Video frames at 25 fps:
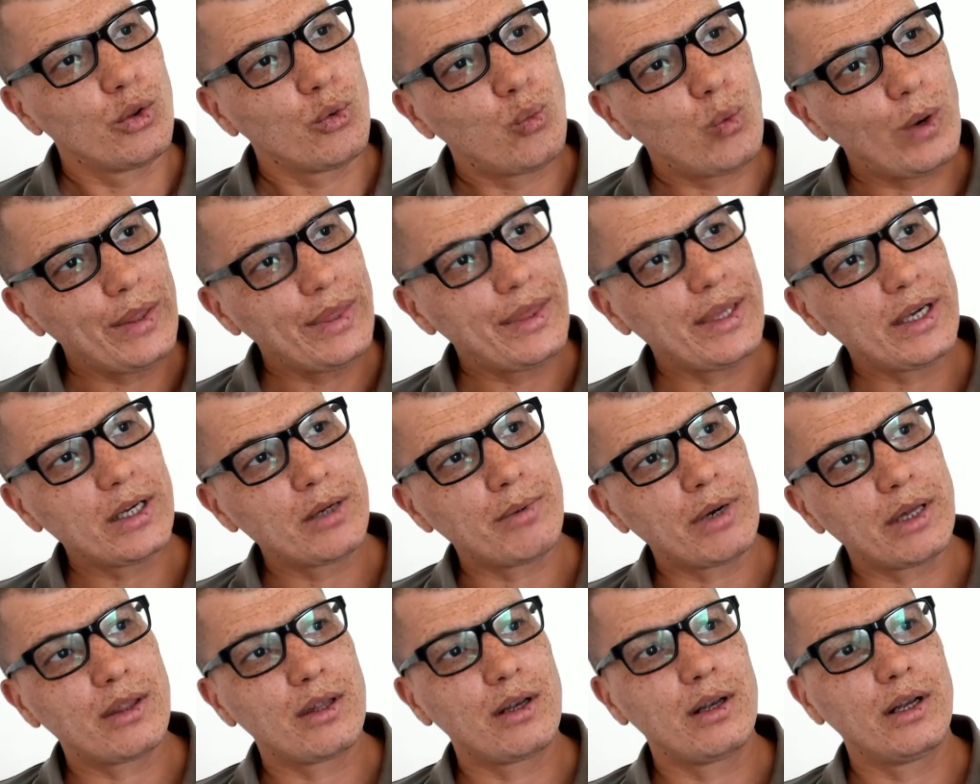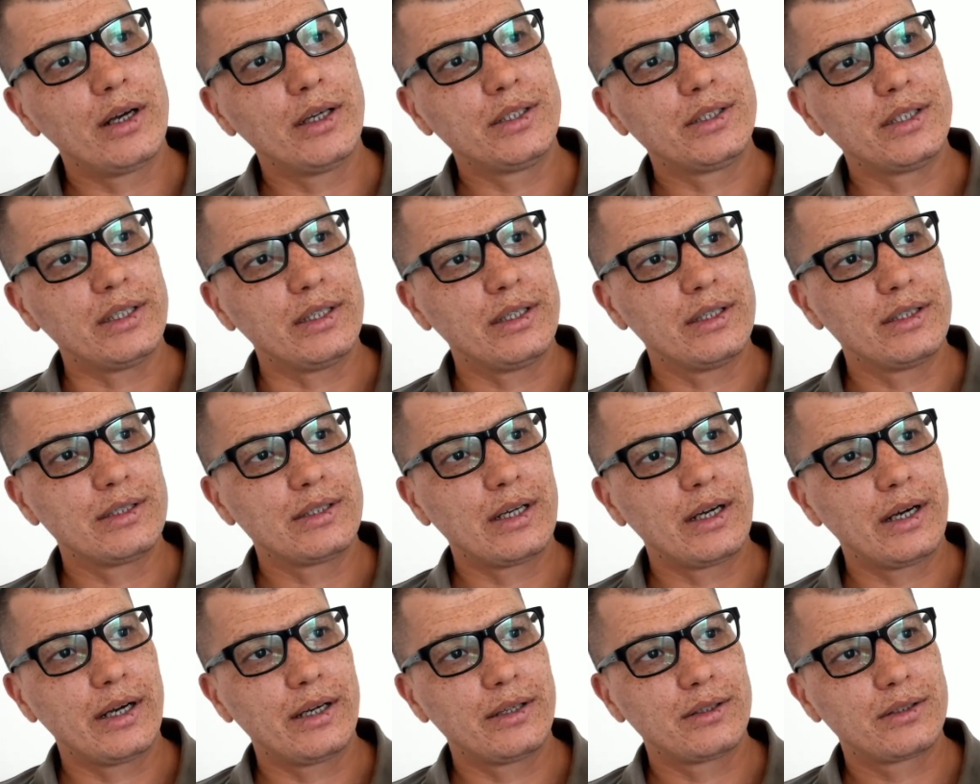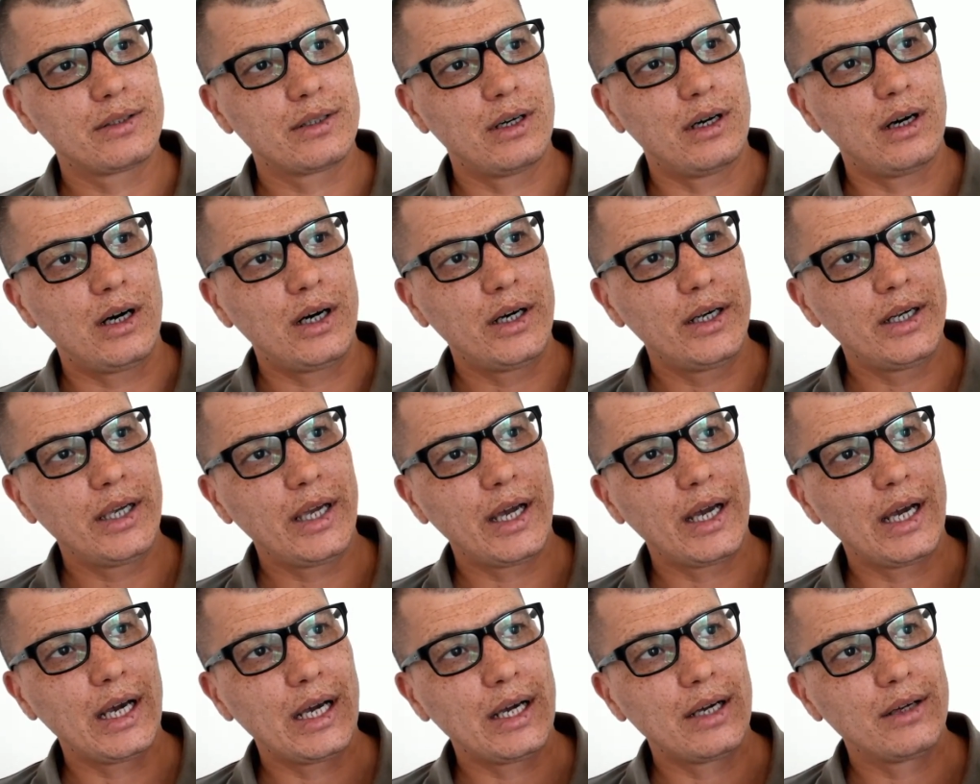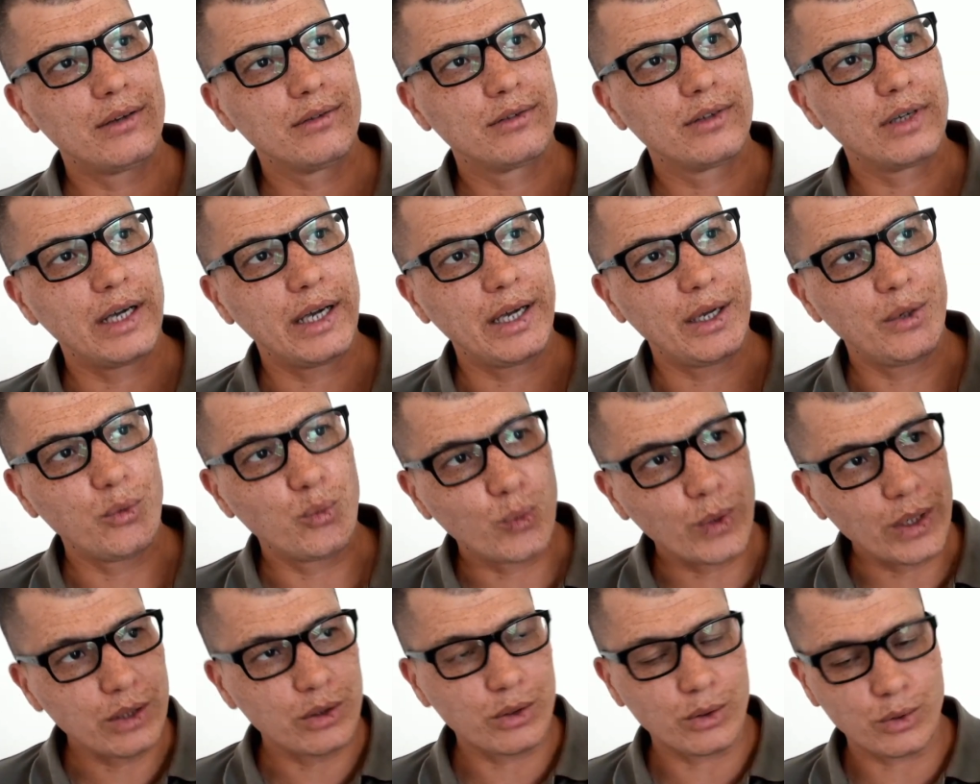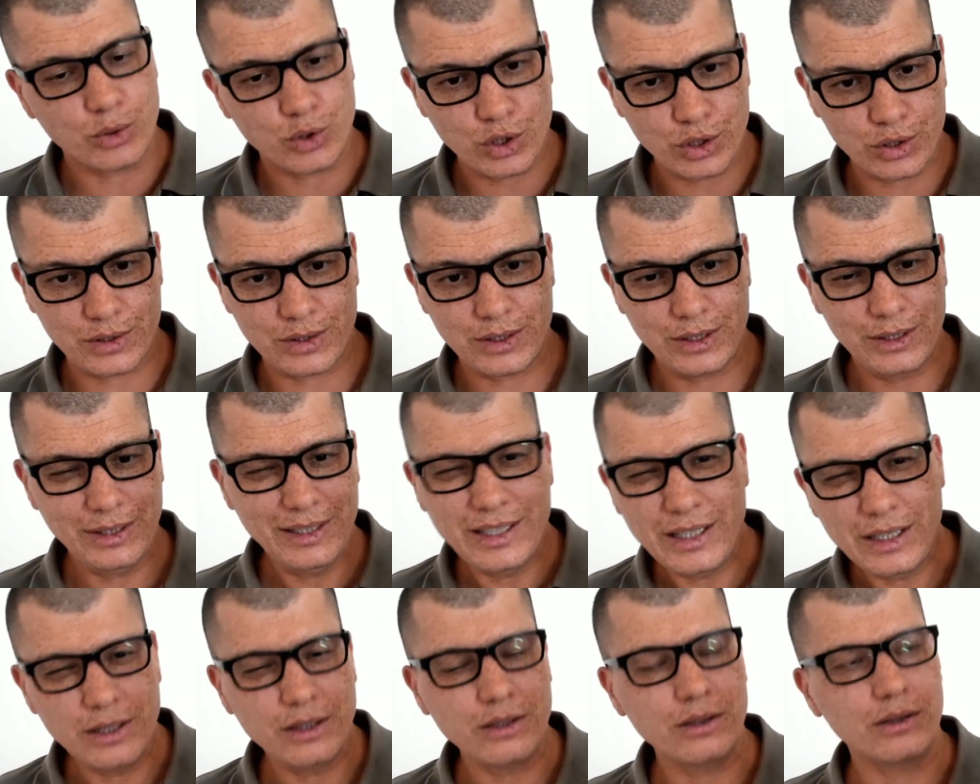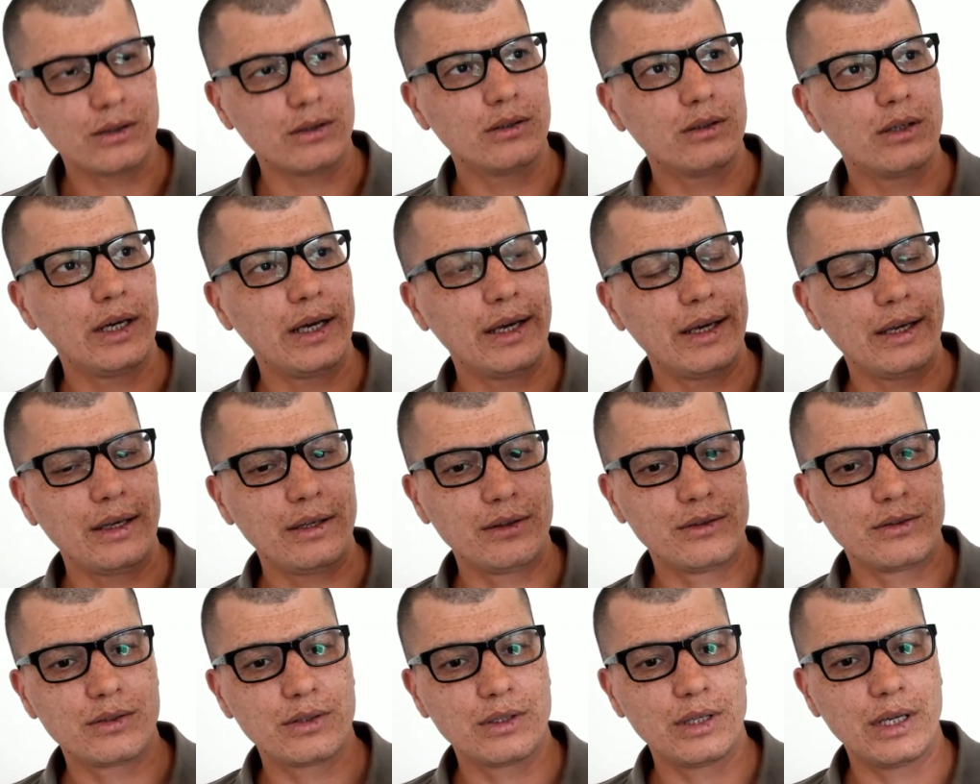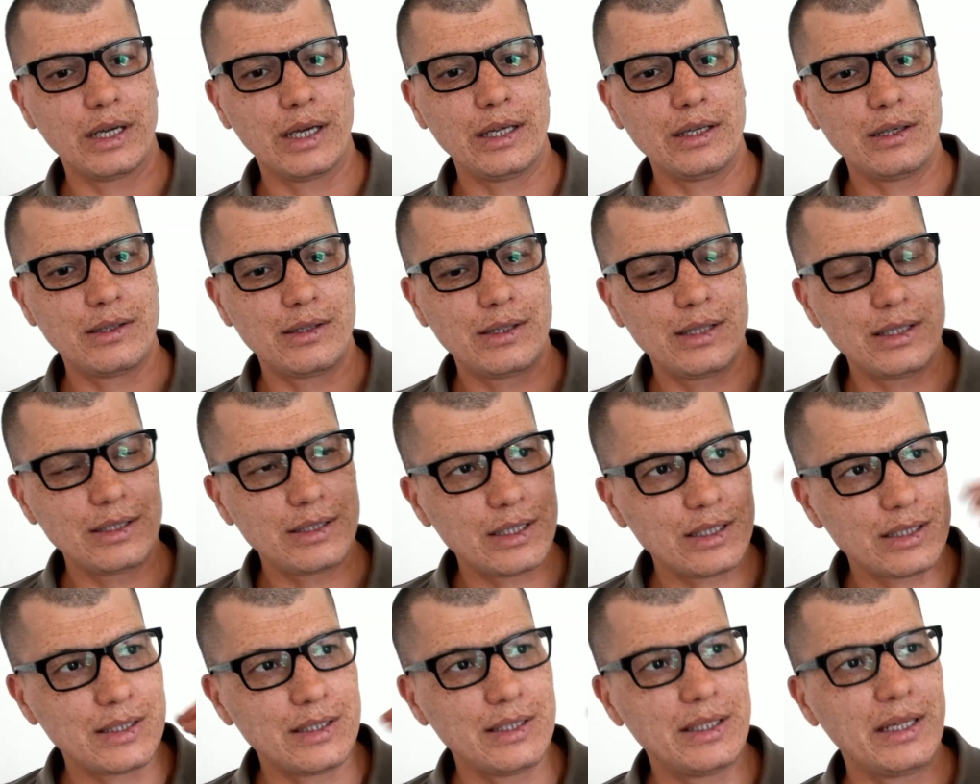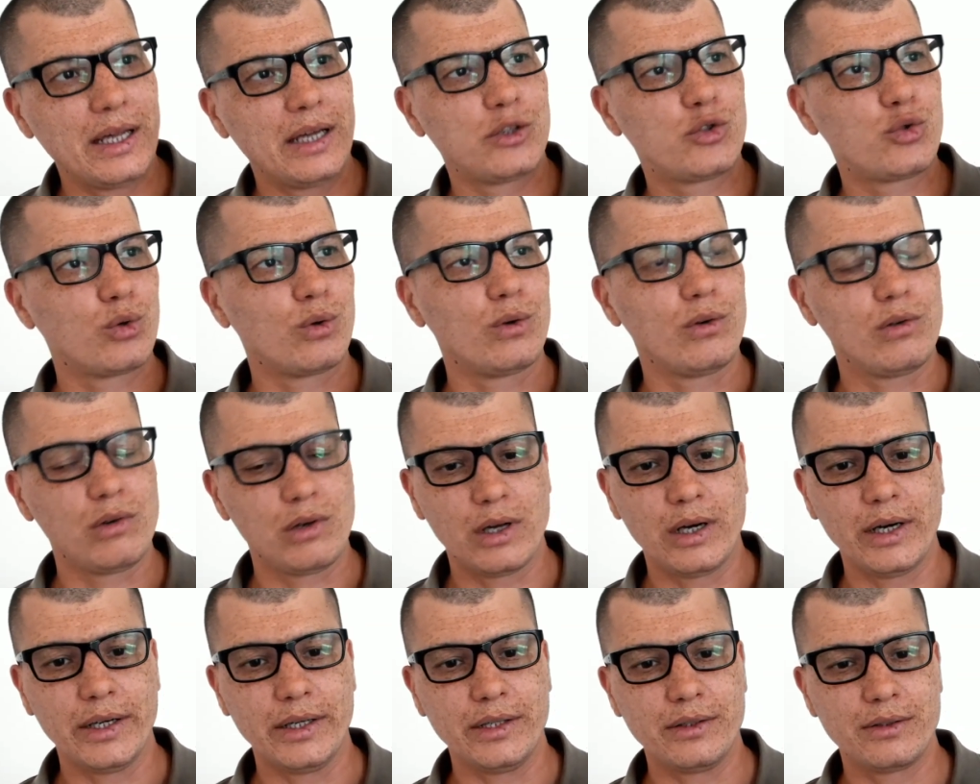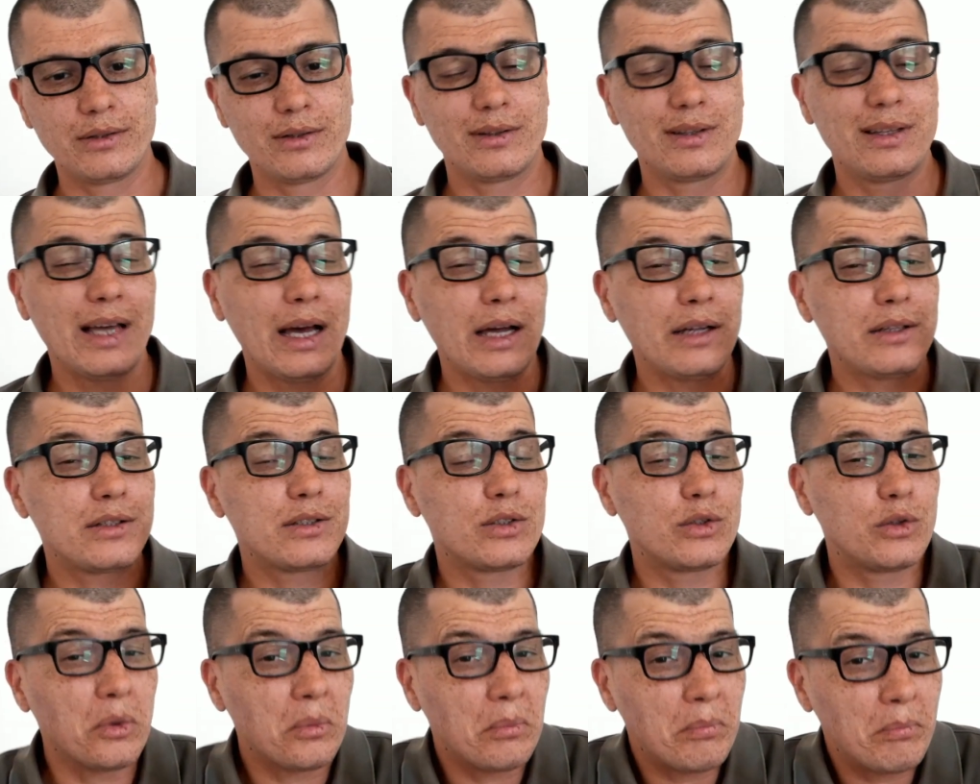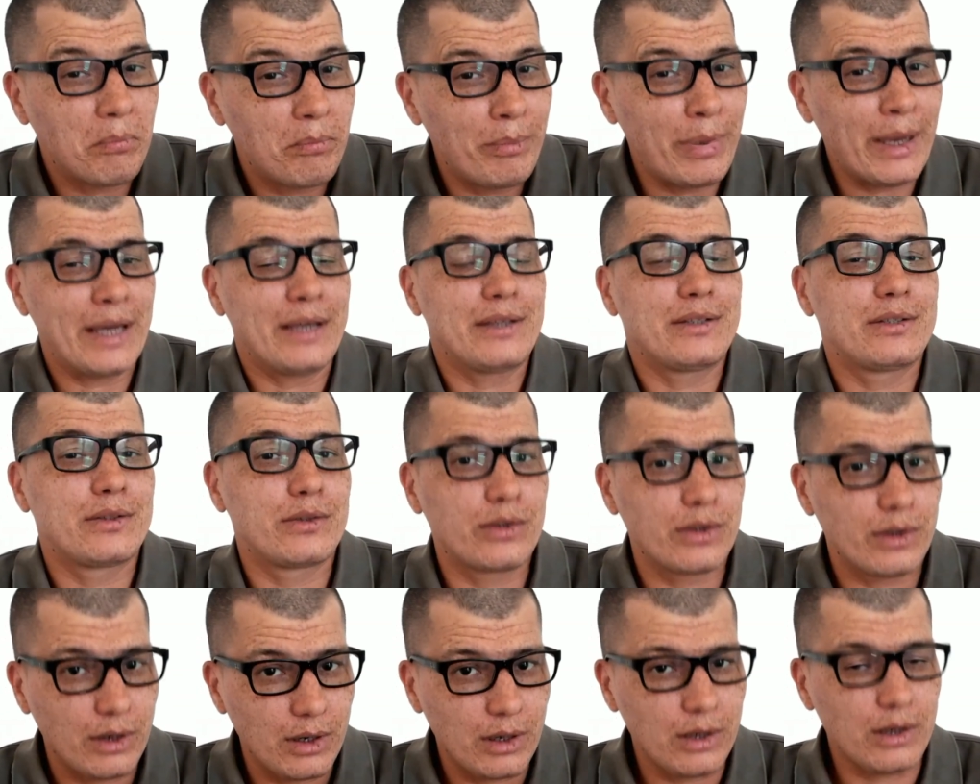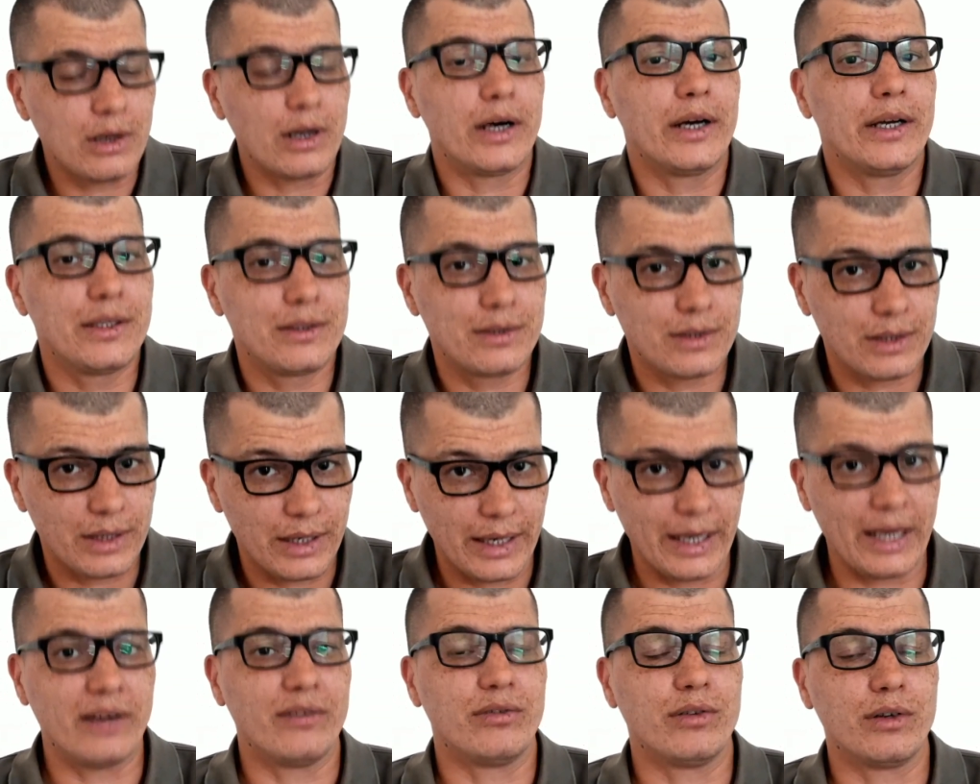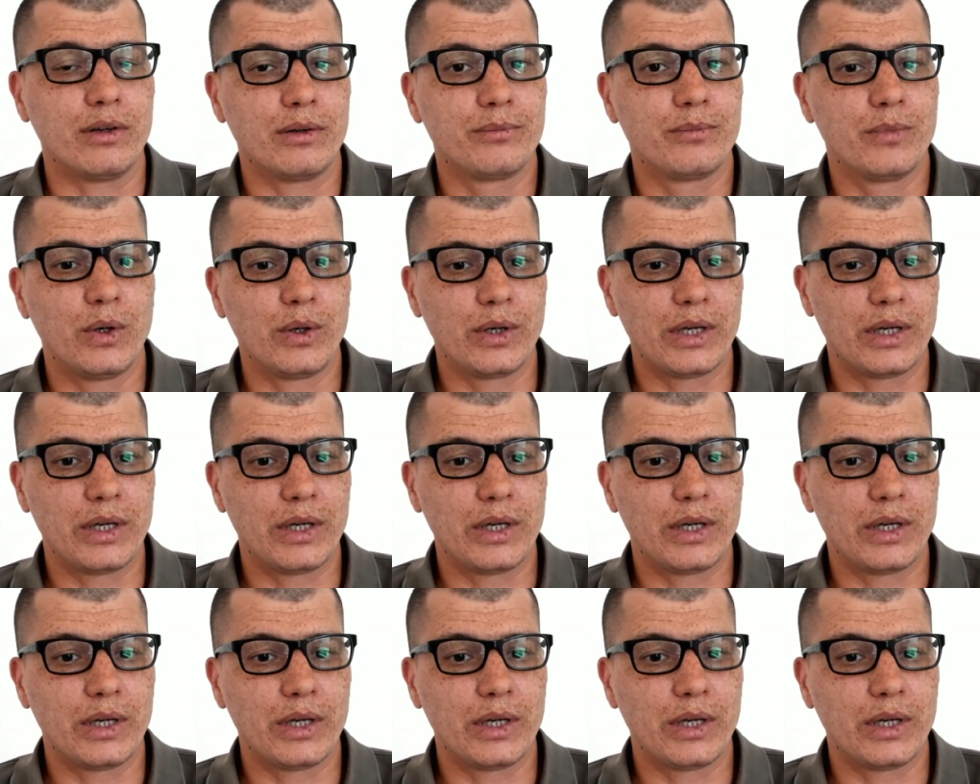The one thing about the lighting is that I have a window just here, and this is natural light. That's the best light ever.